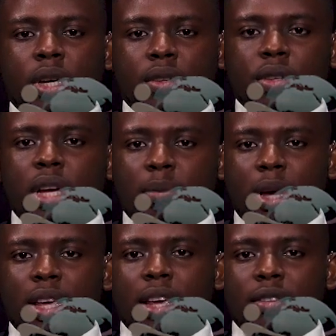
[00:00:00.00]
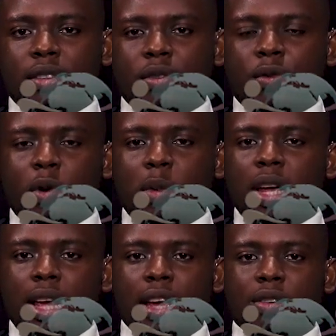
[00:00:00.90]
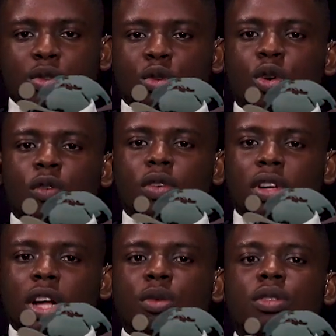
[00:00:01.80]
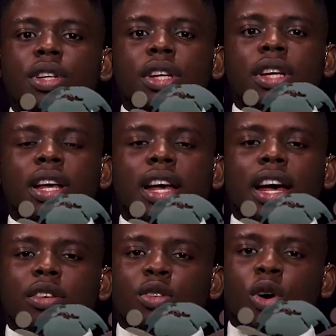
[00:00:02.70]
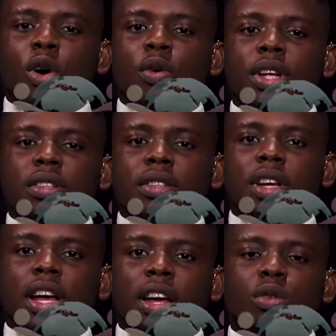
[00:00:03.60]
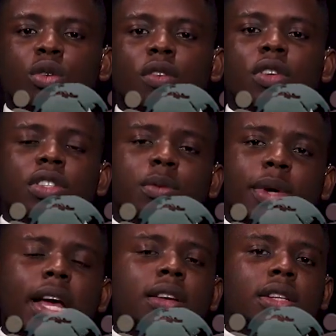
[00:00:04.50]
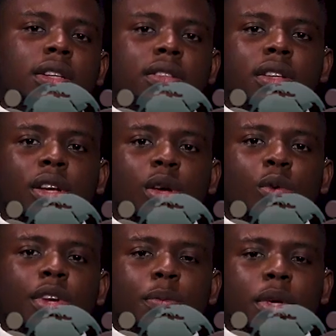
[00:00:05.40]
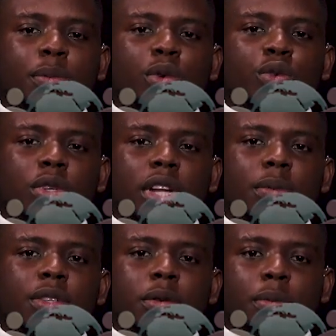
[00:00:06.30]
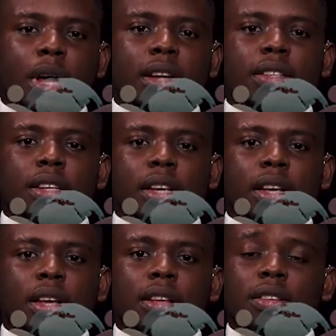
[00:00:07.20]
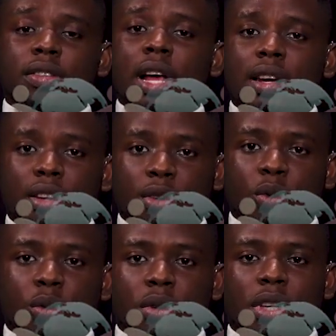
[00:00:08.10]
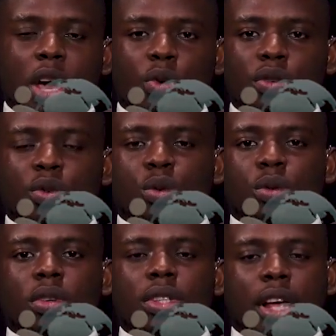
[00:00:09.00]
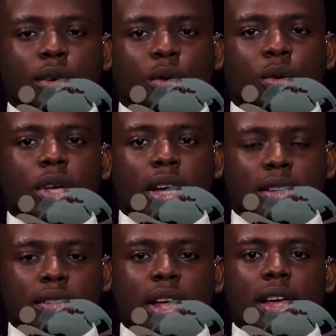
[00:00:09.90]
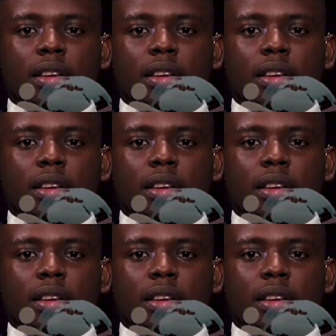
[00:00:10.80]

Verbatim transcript: Tonight, my guest is former aide to Governor Ganduje and current Kano governorship candidate with the People's Redemption Party, Salihu Dawisu Tanko Yakasai.